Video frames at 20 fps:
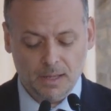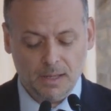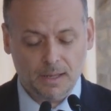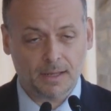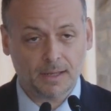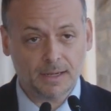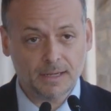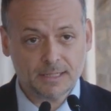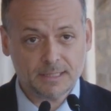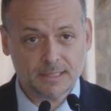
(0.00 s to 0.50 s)

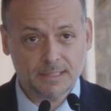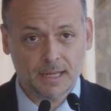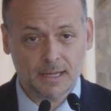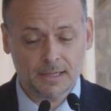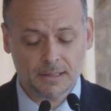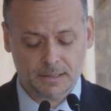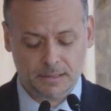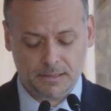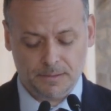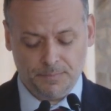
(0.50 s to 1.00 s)

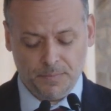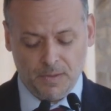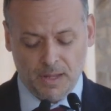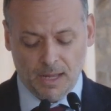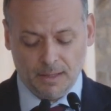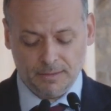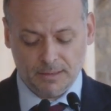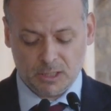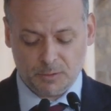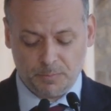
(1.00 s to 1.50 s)
Christians,
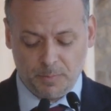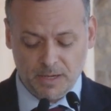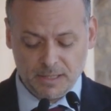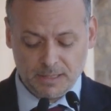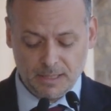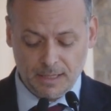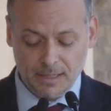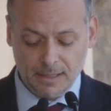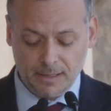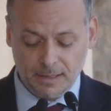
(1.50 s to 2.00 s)
and
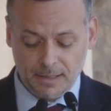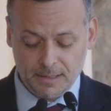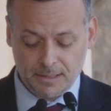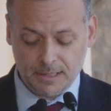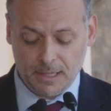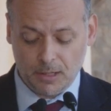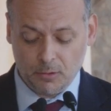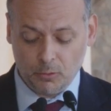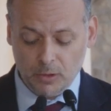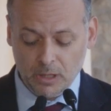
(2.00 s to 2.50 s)
especially
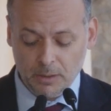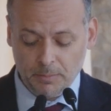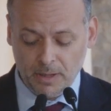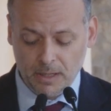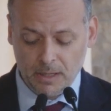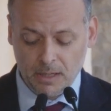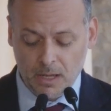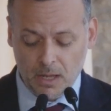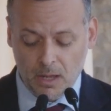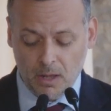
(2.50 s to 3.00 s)
Christian
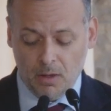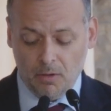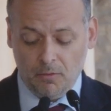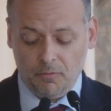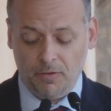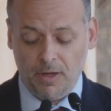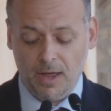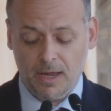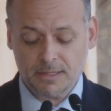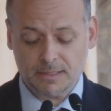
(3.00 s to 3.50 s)
women,
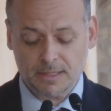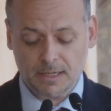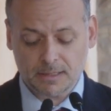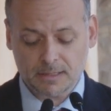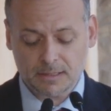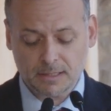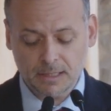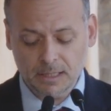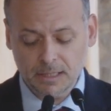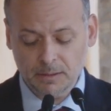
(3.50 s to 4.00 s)
face
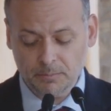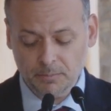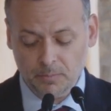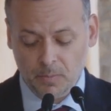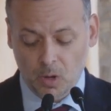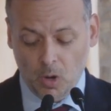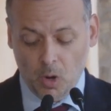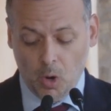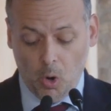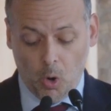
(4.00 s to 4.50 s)

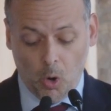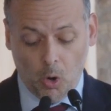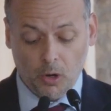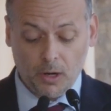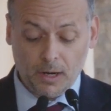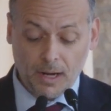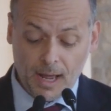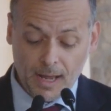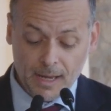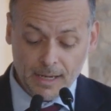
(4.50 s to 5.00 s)
extreme or
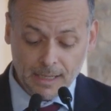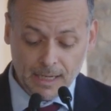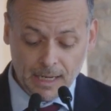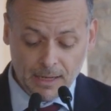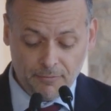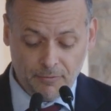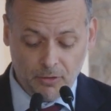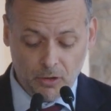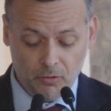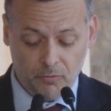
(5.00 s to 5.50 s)
high
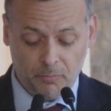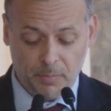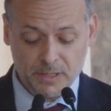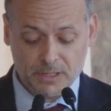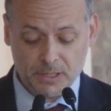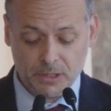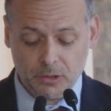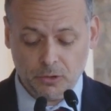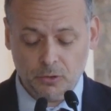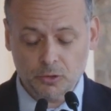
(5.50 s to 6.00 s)
level of
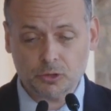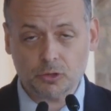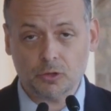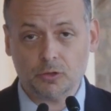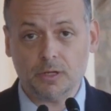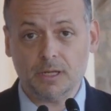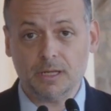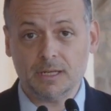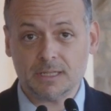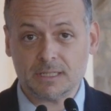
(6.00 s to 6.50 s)

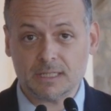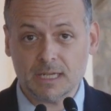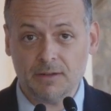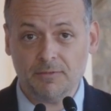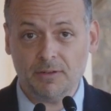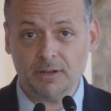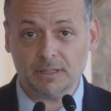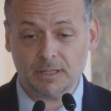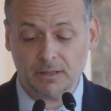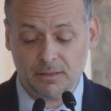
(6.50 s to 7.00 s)
persecution in
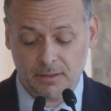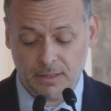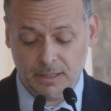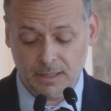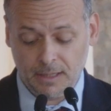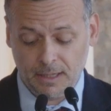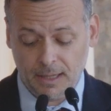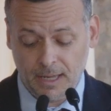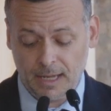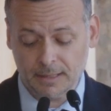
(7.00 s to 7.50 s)
73
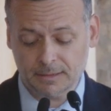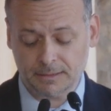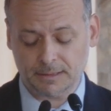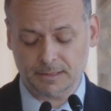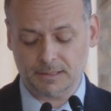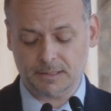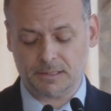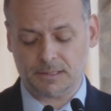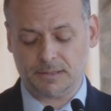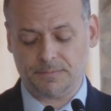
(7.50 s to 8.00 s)

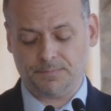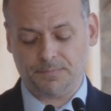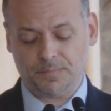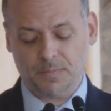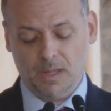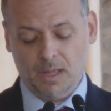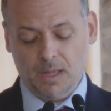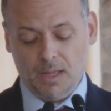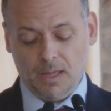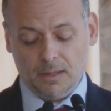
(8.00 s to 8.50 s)
countries.
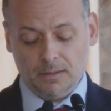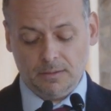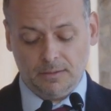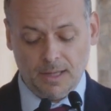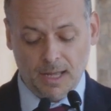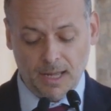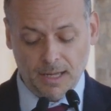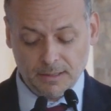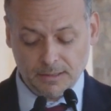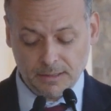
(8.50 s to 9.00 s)

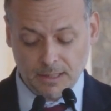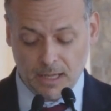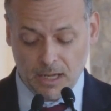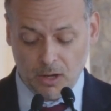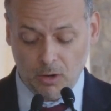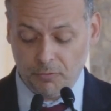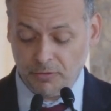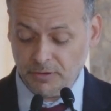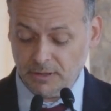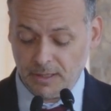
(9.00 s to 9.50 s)
Data
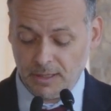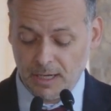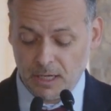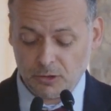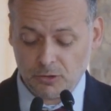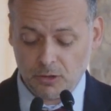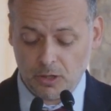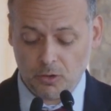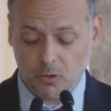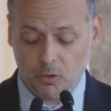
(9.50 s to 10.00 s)
of
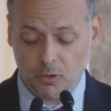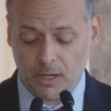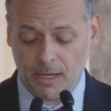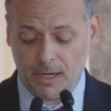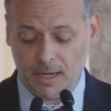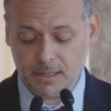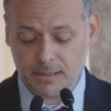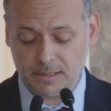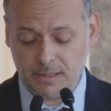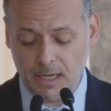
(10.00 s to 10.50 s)
international
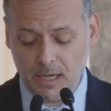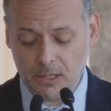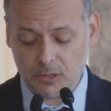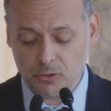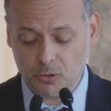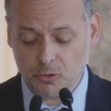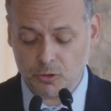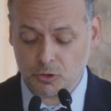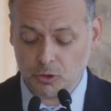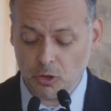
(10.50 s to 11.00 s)

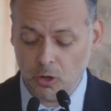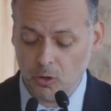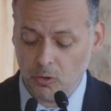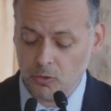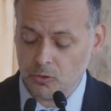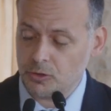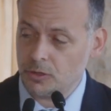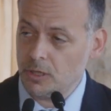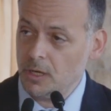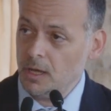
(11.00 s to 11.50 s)
organizations
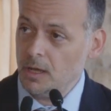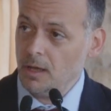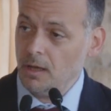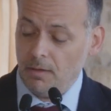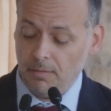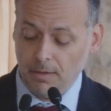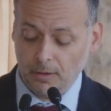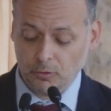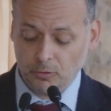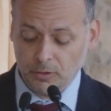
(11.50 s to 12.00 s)
shows
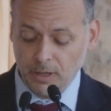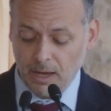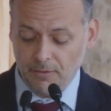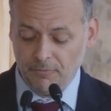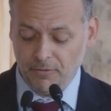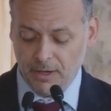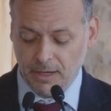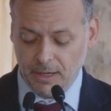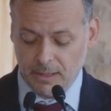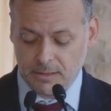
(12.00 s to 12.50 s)
that on
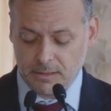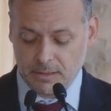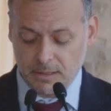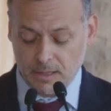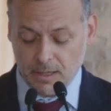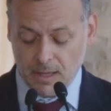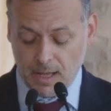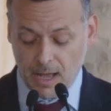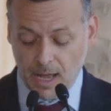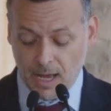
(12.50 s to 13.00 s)
average,
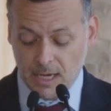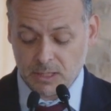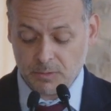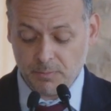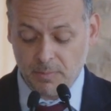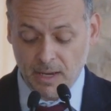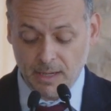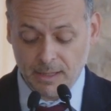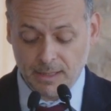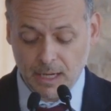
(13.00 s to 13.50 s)
as
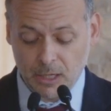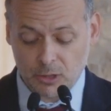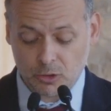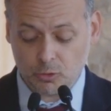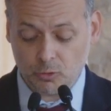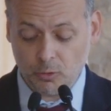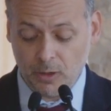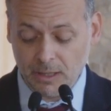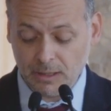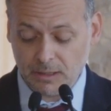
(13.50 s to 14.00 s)
many as
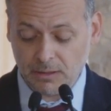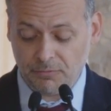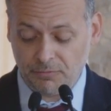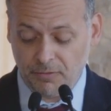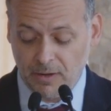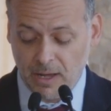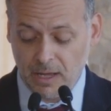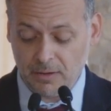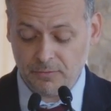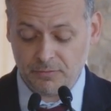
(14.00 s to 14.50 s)

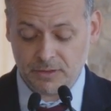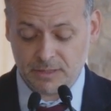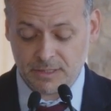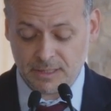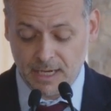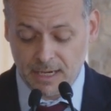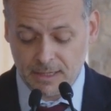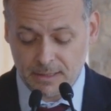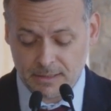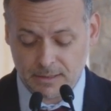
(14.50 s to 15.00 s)
25
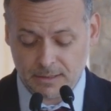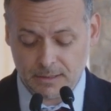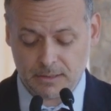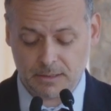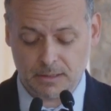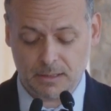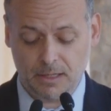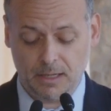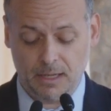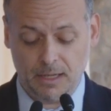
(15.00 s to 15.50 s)

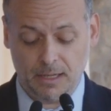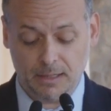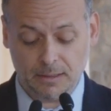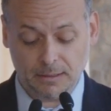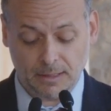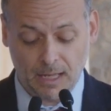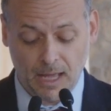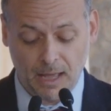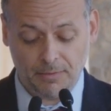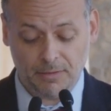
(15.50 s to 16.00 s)
churches
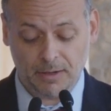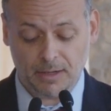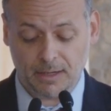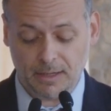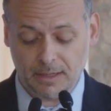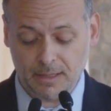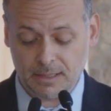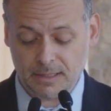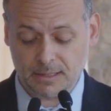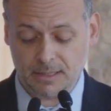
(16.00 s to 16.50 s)
and other
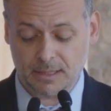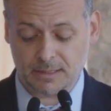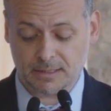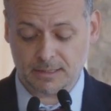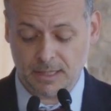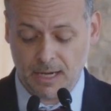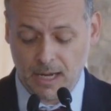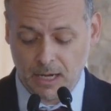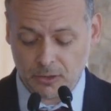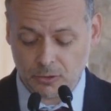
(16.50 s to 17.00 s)
Christian
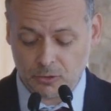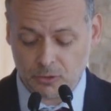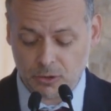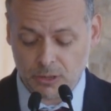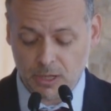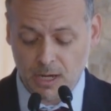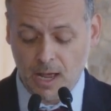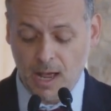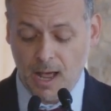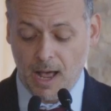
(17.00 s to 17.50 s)
structures
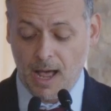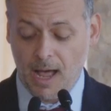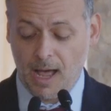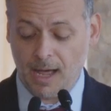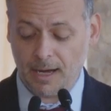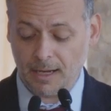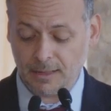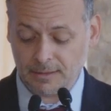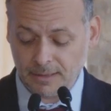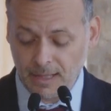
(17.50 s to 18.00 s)

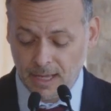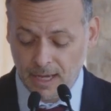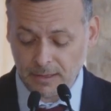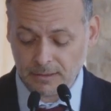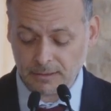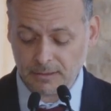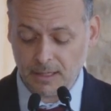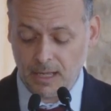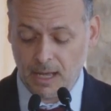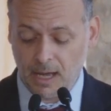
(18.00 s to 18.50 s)
are
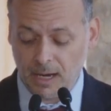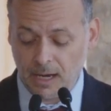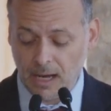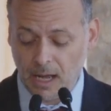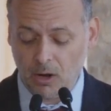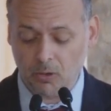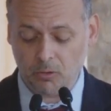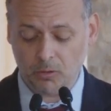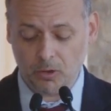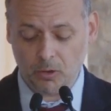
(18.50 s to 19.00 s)
attacked
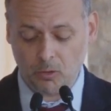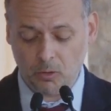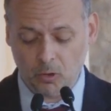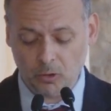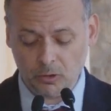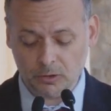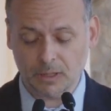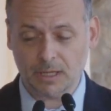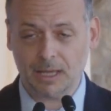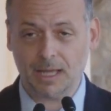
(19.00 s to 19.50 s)
around the
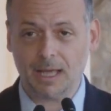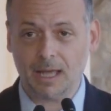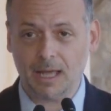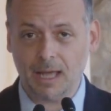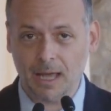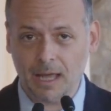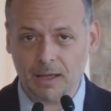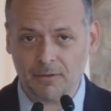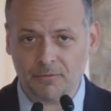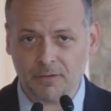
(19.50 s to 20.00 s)
world
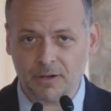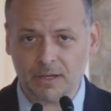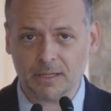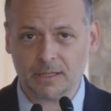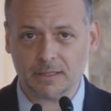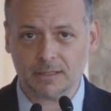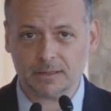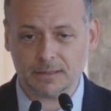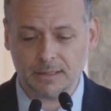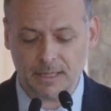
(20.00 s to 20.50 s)
every
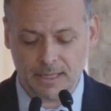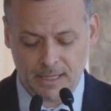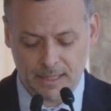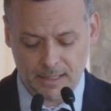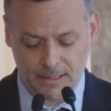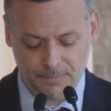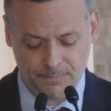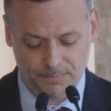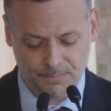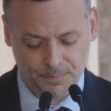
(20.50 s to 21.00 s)
day.